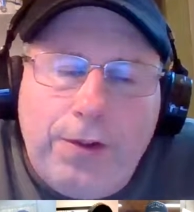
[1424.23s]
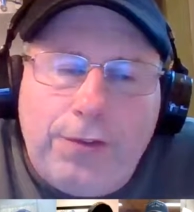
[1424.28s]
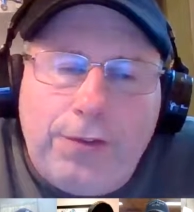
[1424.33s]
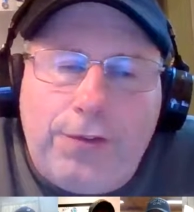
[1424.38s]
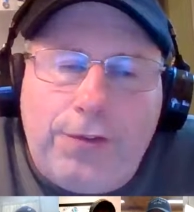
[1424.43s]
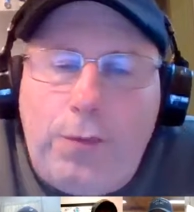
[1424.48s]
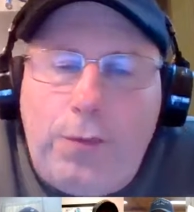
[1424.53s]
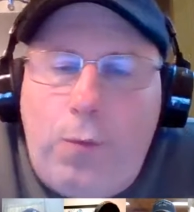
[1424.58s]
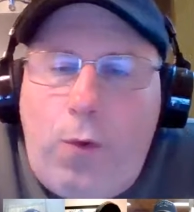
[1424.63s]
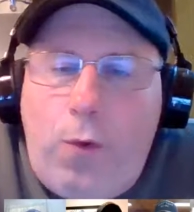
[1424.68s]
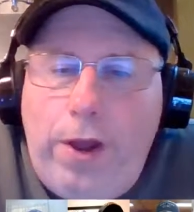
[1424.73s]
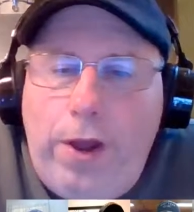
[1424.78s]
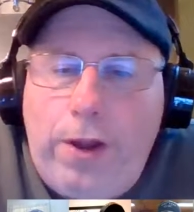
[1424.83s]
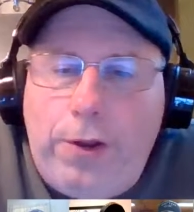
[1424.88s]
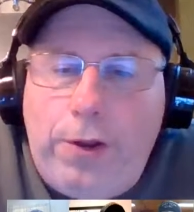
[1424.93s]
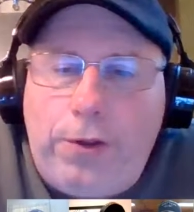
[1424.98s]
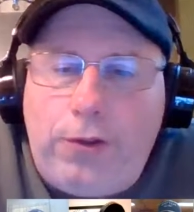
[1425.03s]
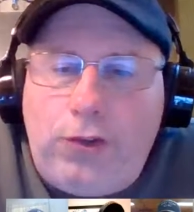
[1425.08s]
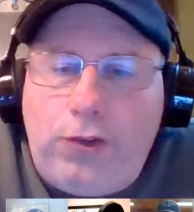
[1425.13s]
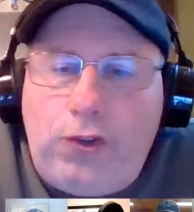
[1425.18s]
do you want
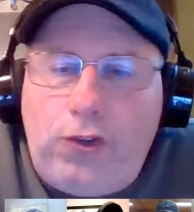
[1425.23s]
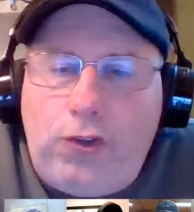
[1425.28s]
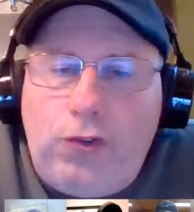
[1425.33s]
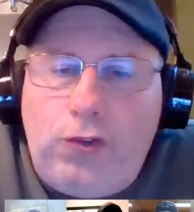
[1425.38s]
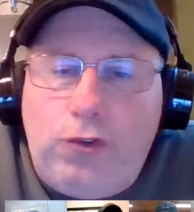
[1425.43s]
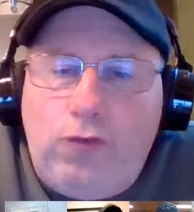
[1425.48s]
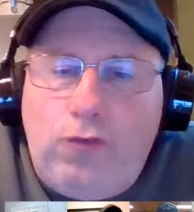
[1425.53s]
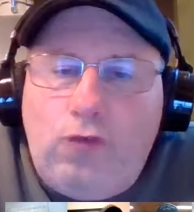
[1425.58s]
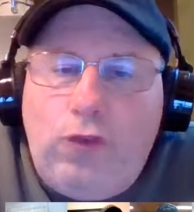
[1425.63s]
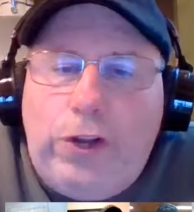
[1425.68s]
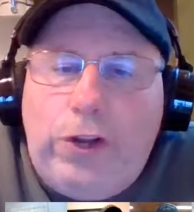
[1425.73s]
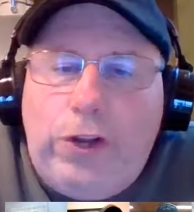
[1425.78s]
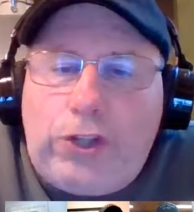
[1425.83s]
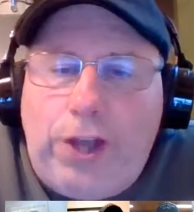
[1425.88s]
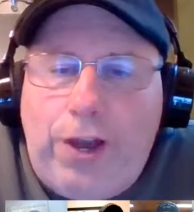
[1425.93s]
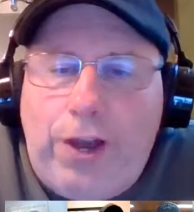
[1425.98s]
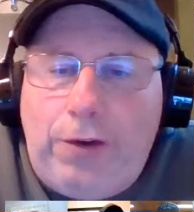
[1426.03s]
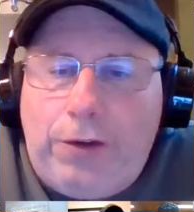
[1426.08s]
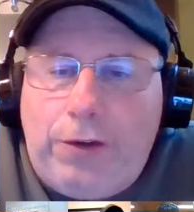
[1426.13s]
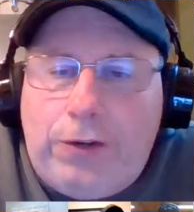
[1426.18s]
to reach
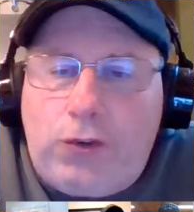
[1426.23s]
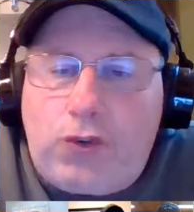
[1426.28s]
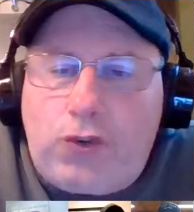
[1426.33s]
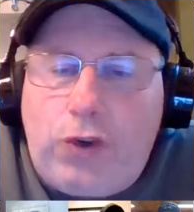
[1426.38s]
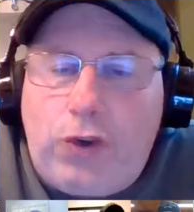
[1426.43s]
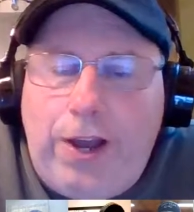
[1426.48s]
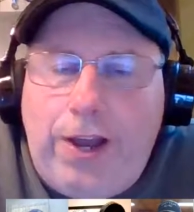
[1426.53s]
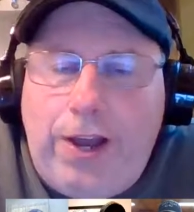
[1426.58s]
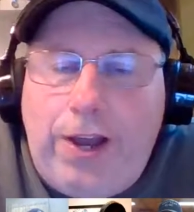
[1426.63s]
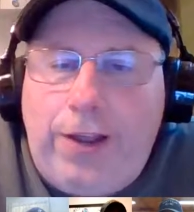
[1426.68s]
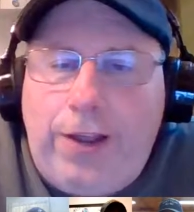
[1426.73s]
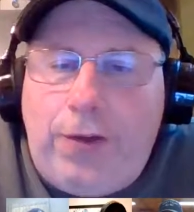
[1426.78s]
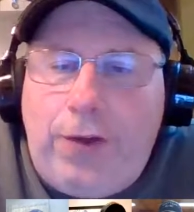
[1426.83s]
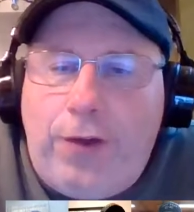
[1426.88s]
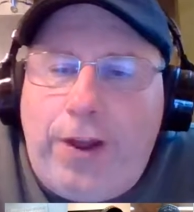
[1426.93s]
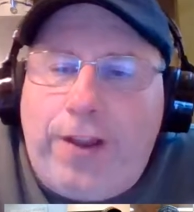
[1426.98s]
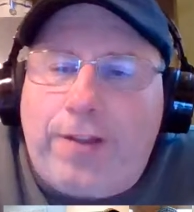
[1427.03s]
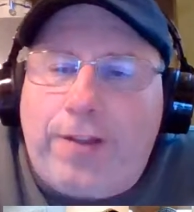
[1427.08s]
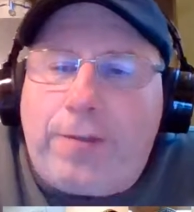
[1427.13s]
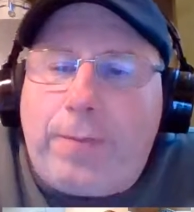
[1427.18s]
out and try, you know,
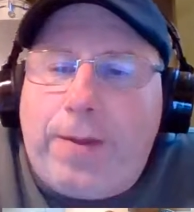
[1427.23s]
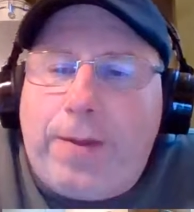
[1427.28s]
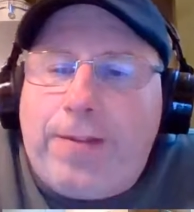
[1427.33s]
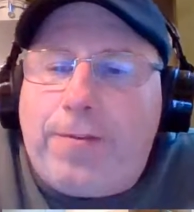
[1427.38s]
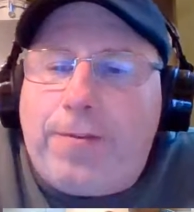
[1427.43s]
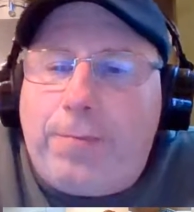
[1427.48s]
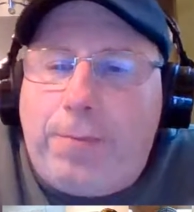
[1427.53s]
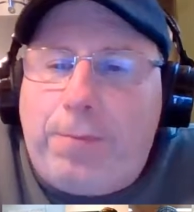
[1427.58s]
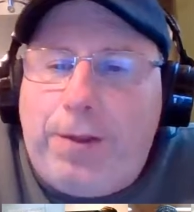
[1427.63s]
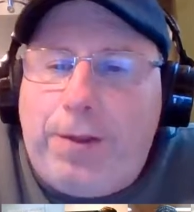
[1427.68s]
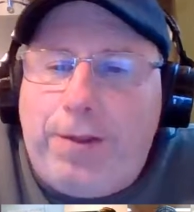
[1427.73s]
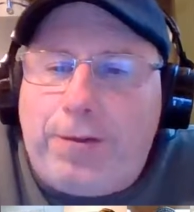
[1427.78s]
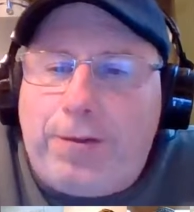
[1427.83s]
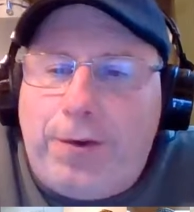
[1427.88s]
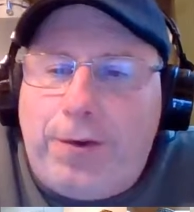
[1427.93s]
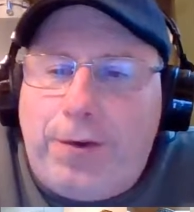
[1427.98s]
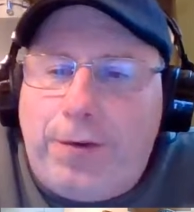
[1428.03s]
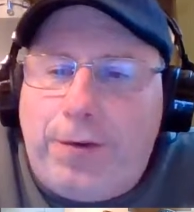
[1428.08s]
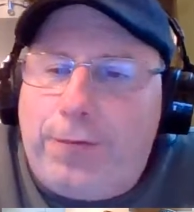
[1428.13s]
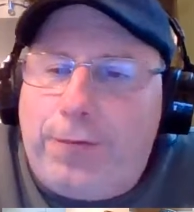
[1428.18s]
an expensive piece
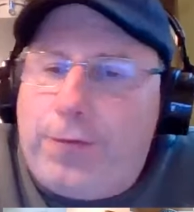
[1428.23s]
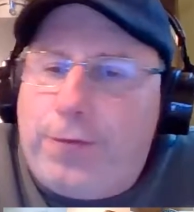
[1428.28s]
of,